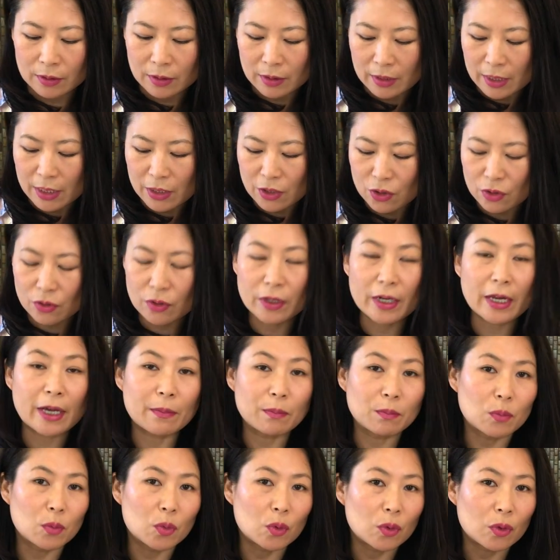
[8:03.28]
And you could
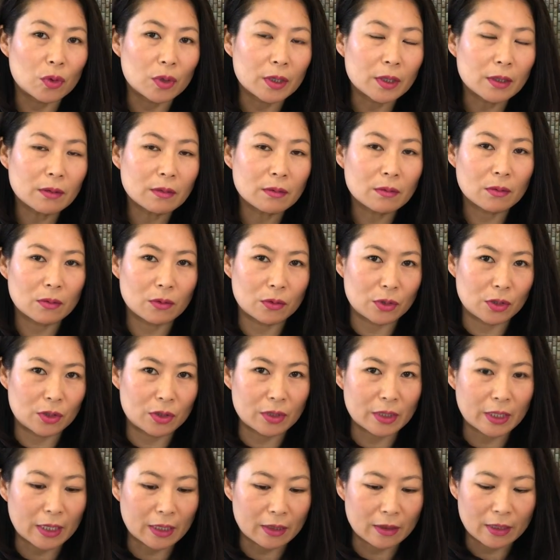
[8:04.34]
add more or you
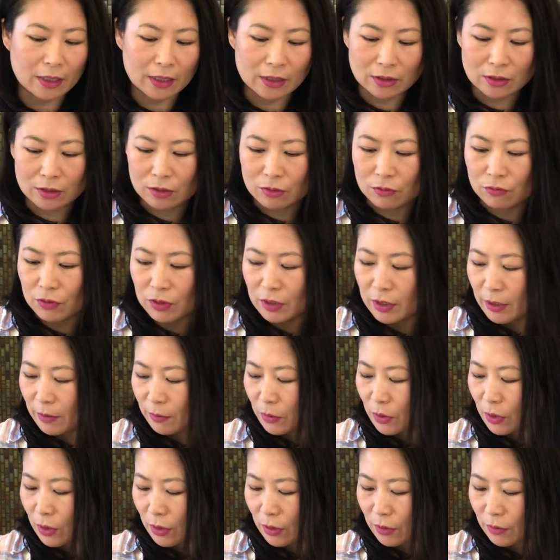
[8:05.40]
could add less. It's really
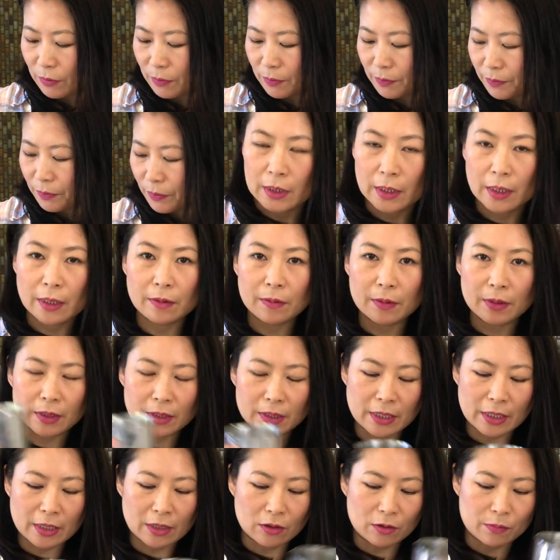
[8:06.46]
up to you. And we're gonna
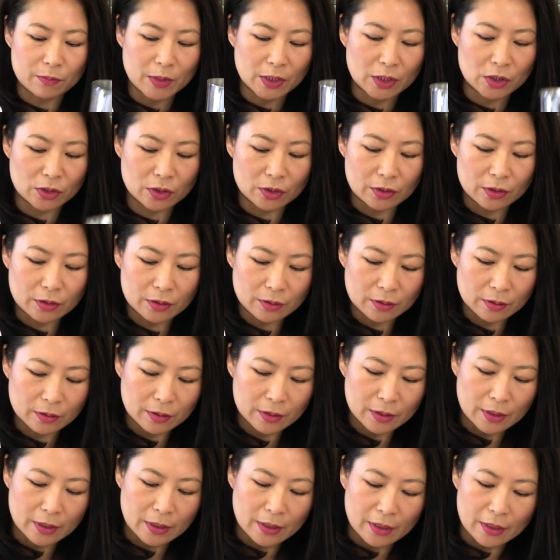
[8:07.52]
take our mixer
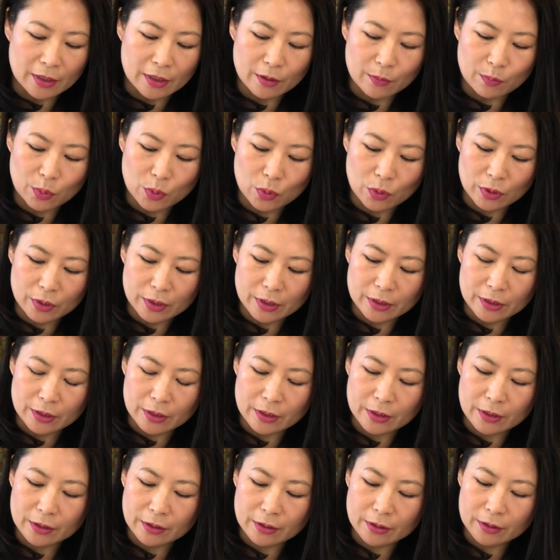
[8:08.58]
and then pour it in
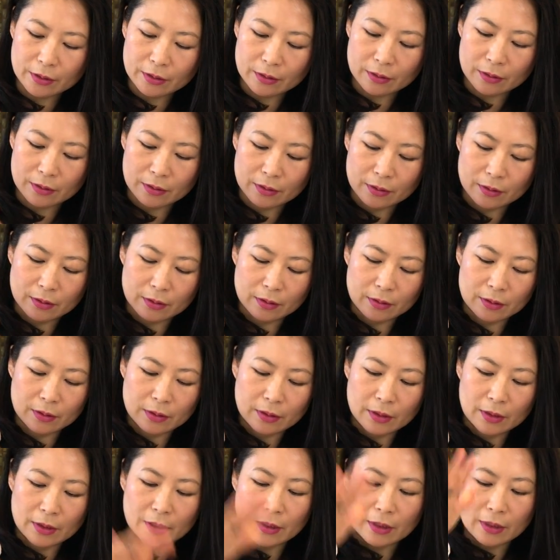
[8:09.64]
here.
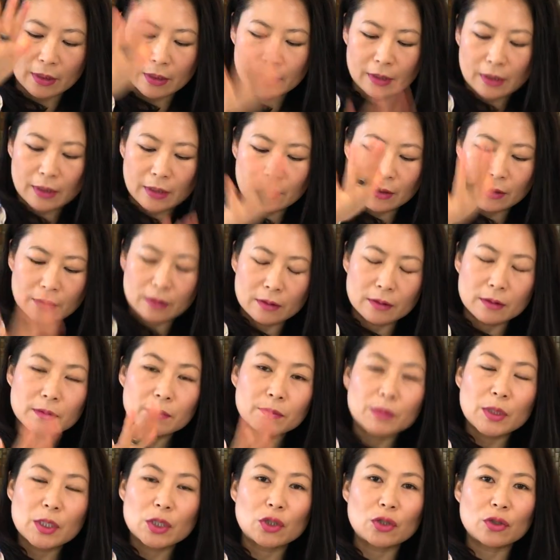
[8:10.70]
And then
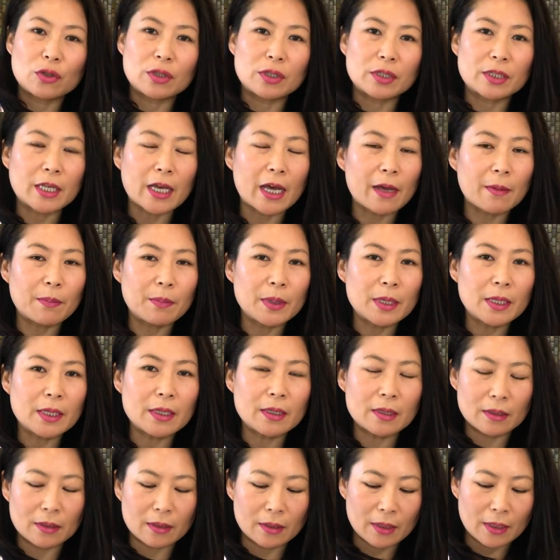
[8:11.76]
make sure you tap
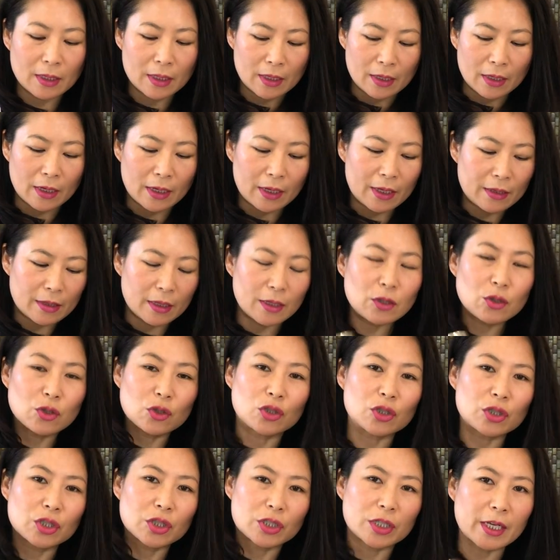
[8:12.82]
it, and then you
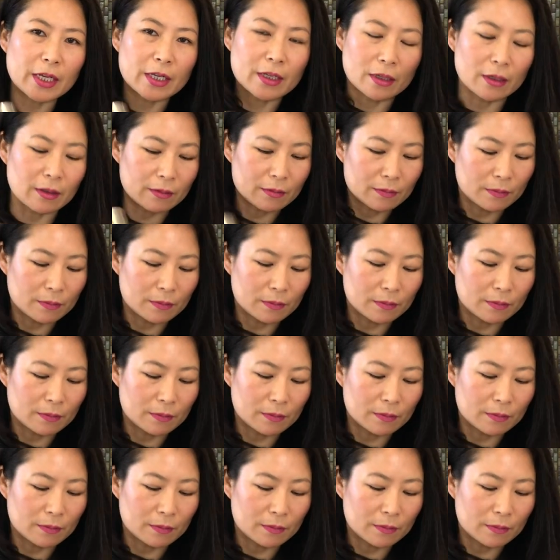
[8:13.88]
just shake it.